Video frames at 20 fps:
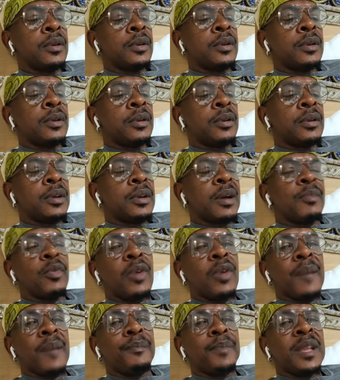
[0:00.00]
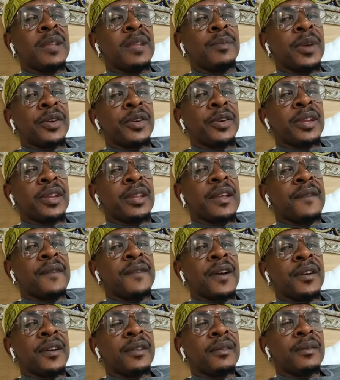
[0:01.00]
Come on, build my credit
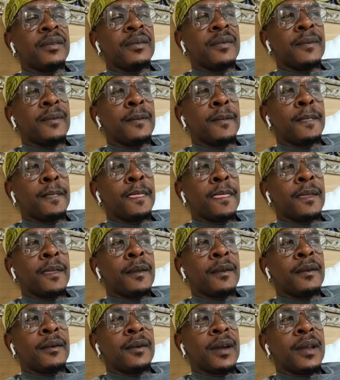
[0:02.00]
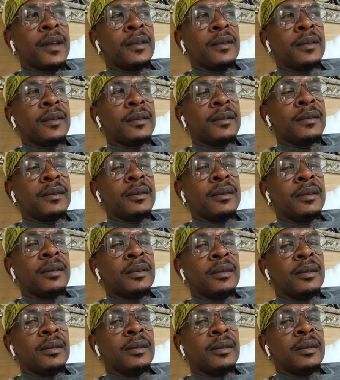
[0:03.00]
offering, Right?
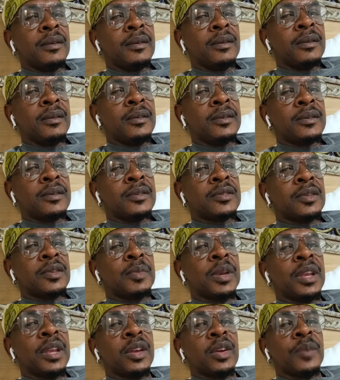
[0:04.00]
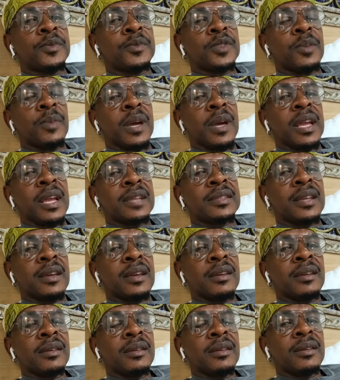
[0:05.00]
So I link up somebody and say,
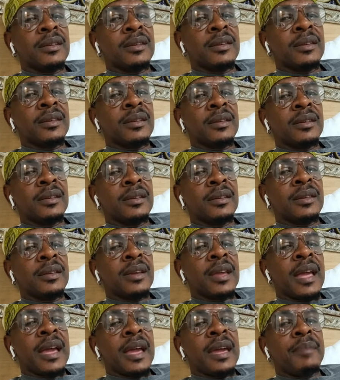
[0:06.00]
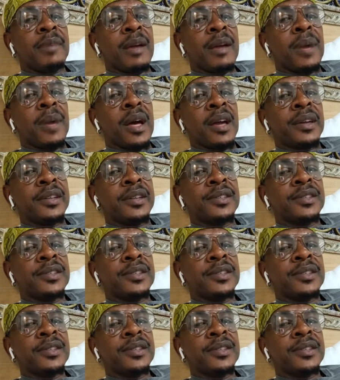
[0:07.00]
you can't get me a mortgage?